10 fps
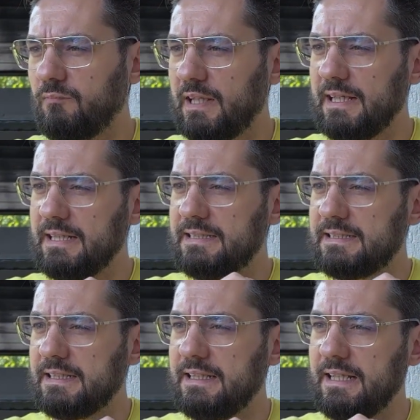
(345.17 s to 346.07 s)
It's
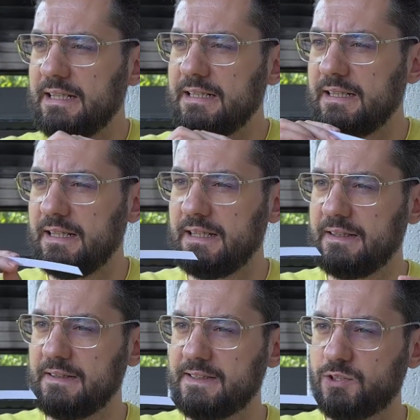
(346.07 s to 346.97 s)
again
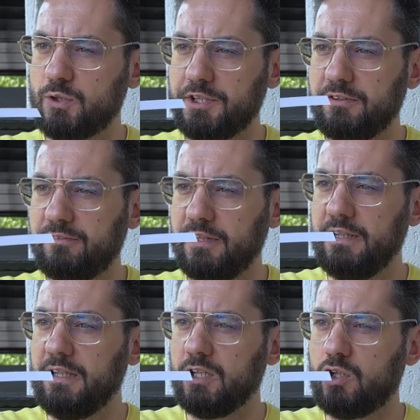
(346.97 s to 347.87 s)
this sort of
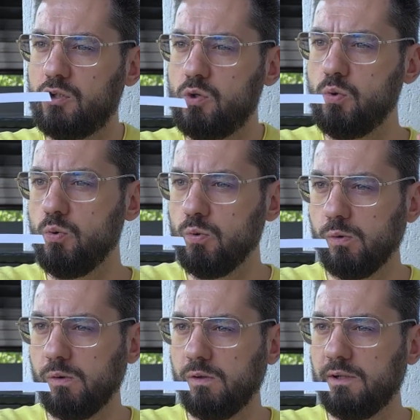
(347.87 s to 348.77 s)

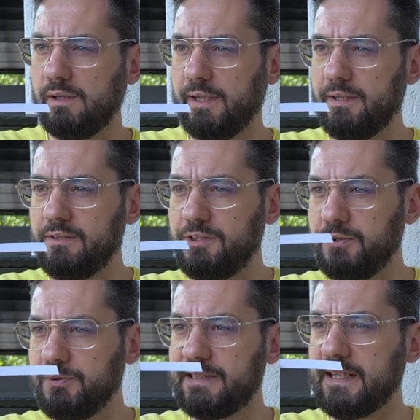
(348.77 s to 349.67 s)
cool
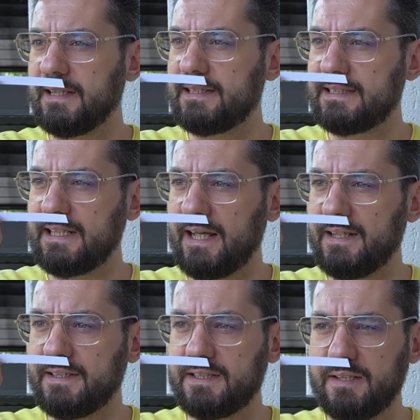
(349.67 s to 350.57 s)
inducing scent.